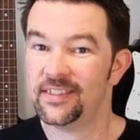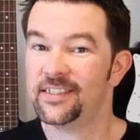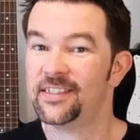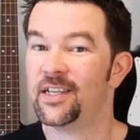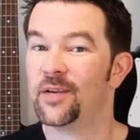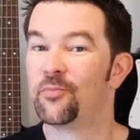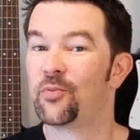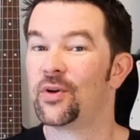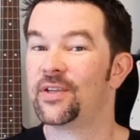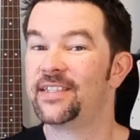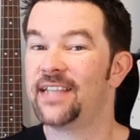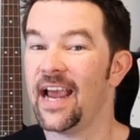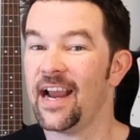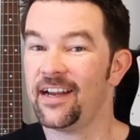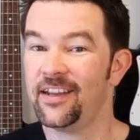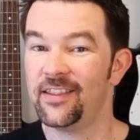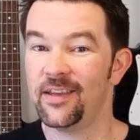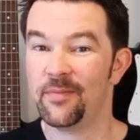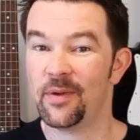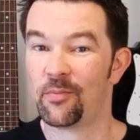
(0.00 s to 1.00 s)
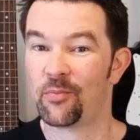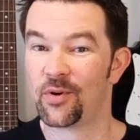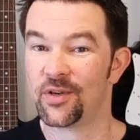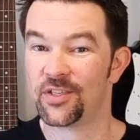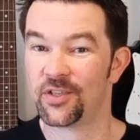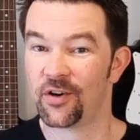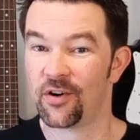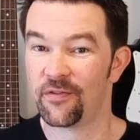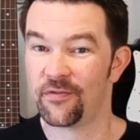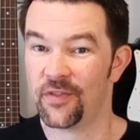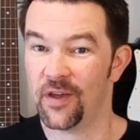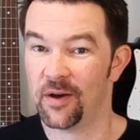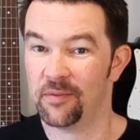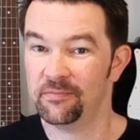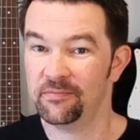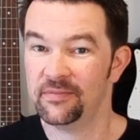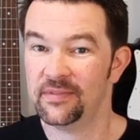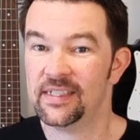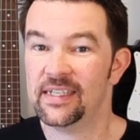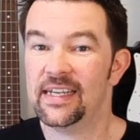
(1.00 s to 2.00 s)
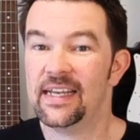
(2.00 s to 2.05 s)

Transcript: to protect them and preserve them,